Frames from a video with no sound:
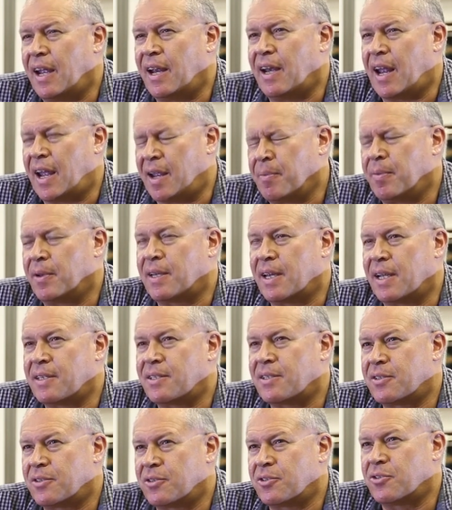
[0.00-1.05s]
enabled
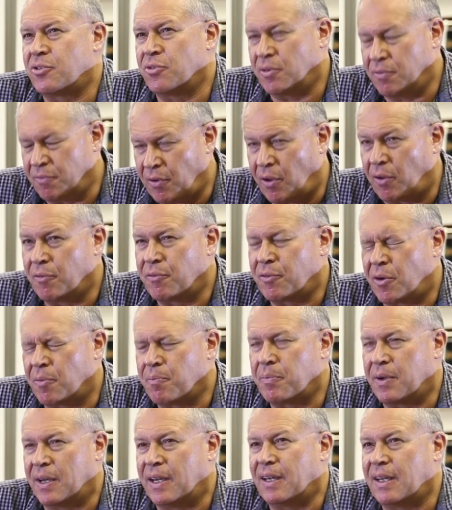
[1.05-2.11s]
us to evolve
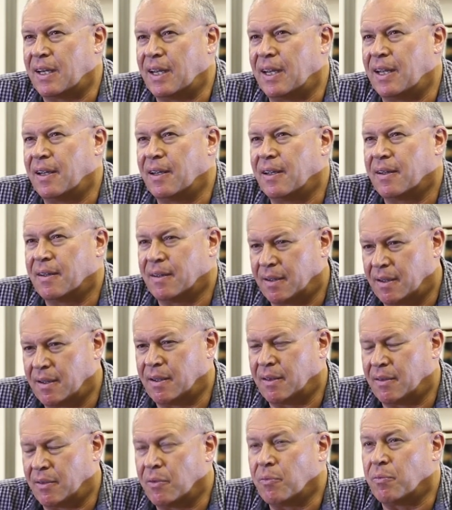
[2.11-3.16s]
completely
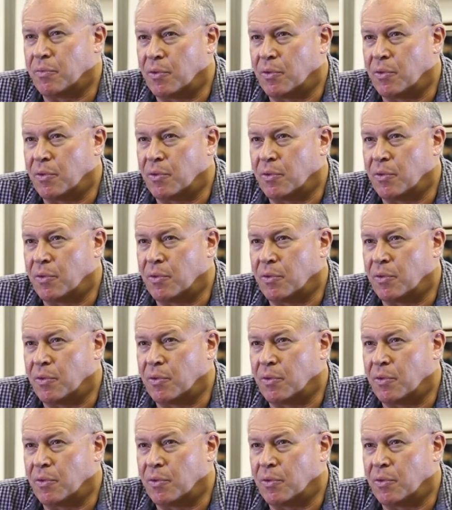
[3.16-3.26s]
uh,